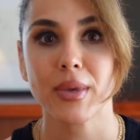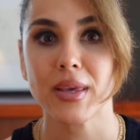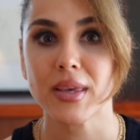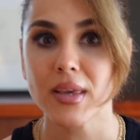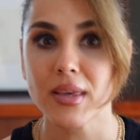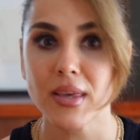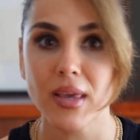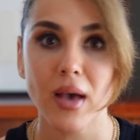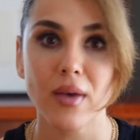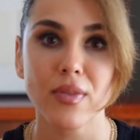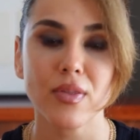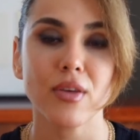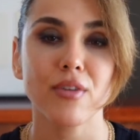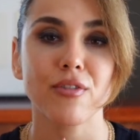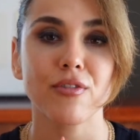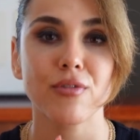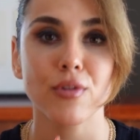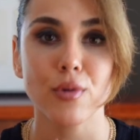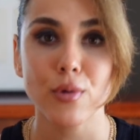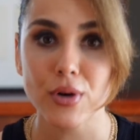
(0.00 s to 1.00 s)
picking out the
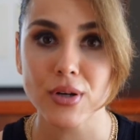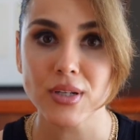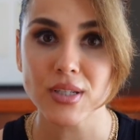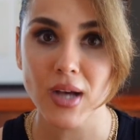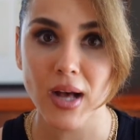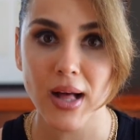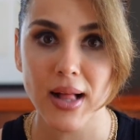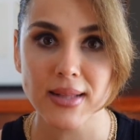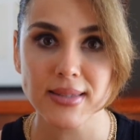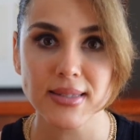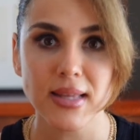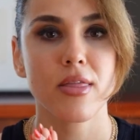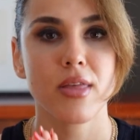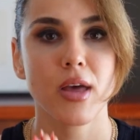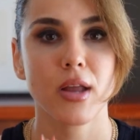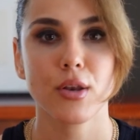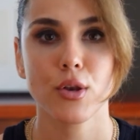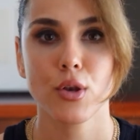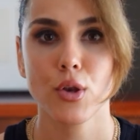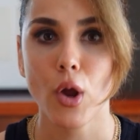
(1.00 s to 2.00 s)
floor tiles
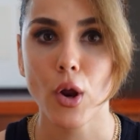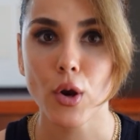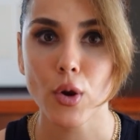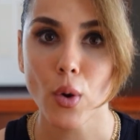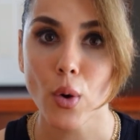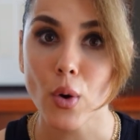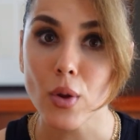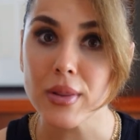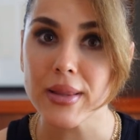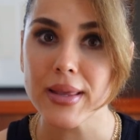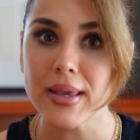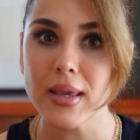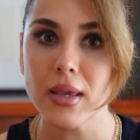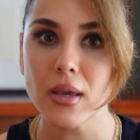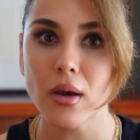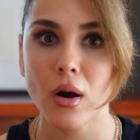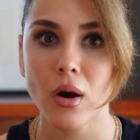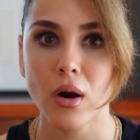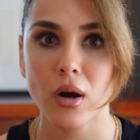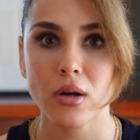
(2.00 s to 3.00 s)
that not
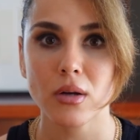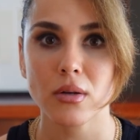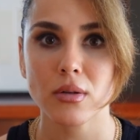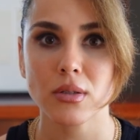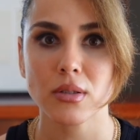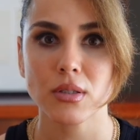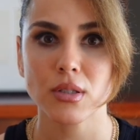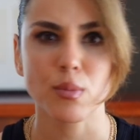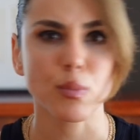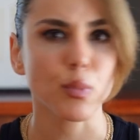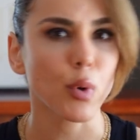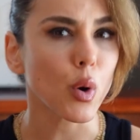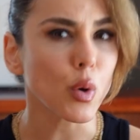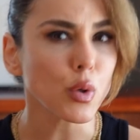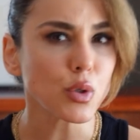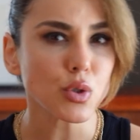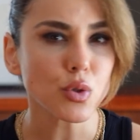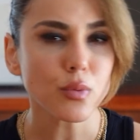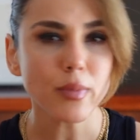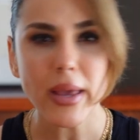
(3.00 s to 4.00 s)
only are
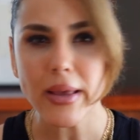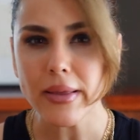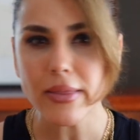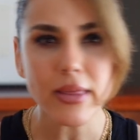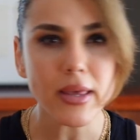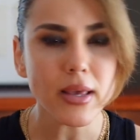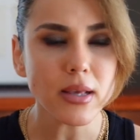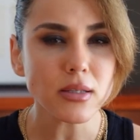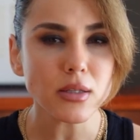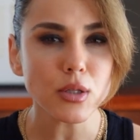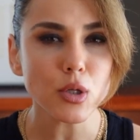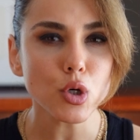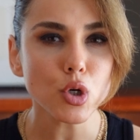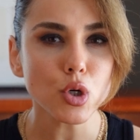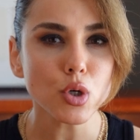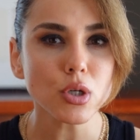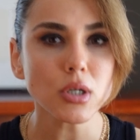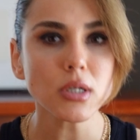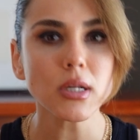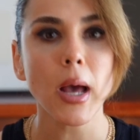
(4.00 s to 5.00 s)
supposed to make things look
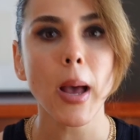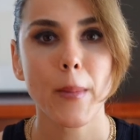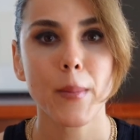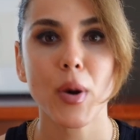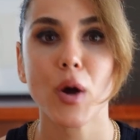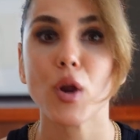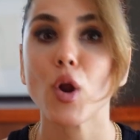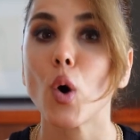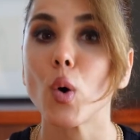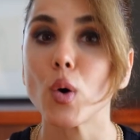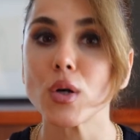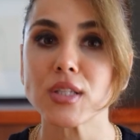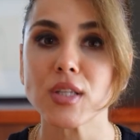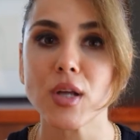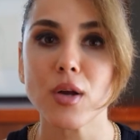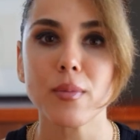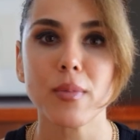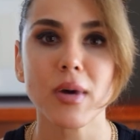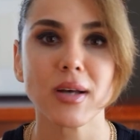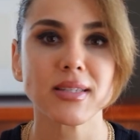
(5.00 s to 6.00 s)
good, but
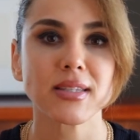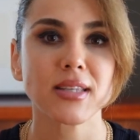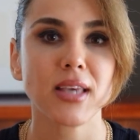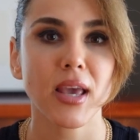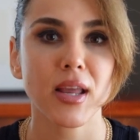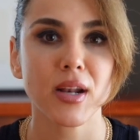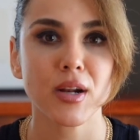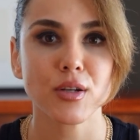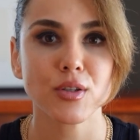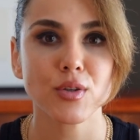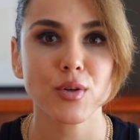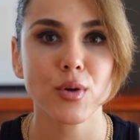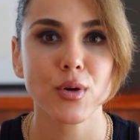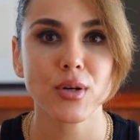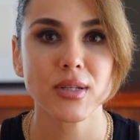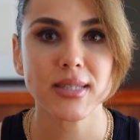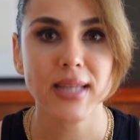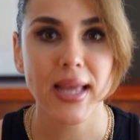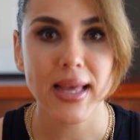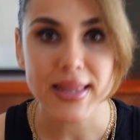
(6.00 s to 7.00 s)
also must cater to your
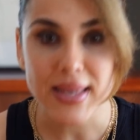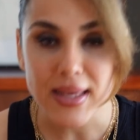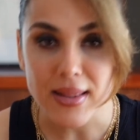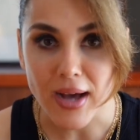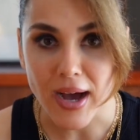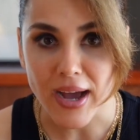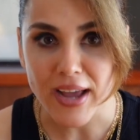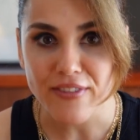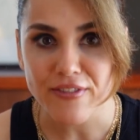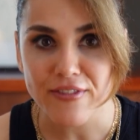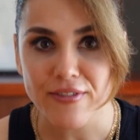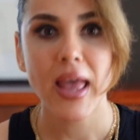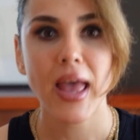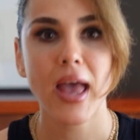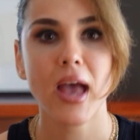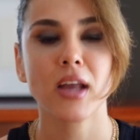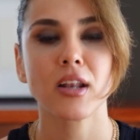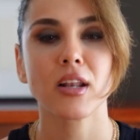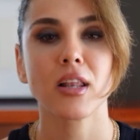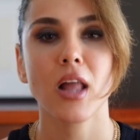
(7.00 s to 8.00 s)
daily life
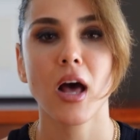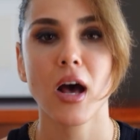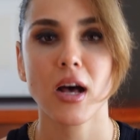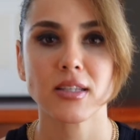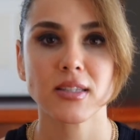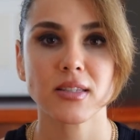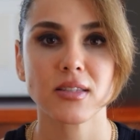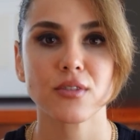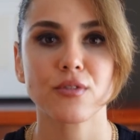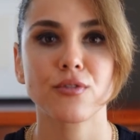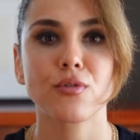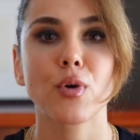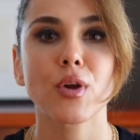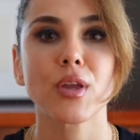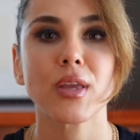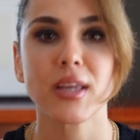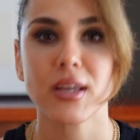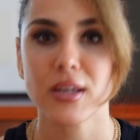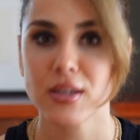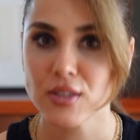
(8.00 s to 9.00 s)
and last for
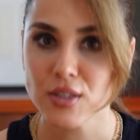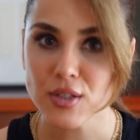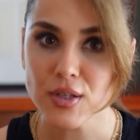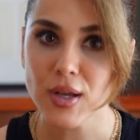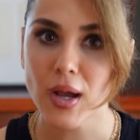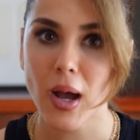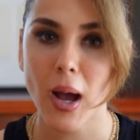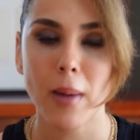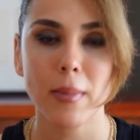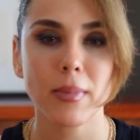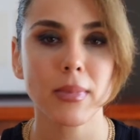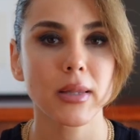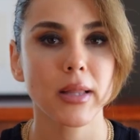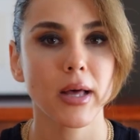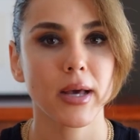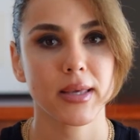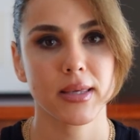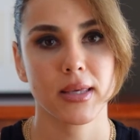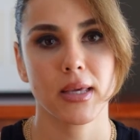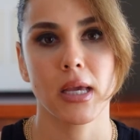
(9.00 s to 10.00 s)
years to come
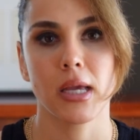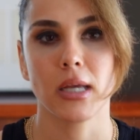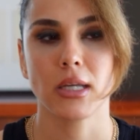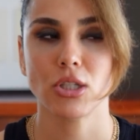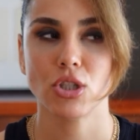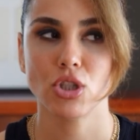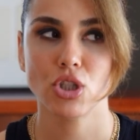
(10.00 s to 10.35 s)
like a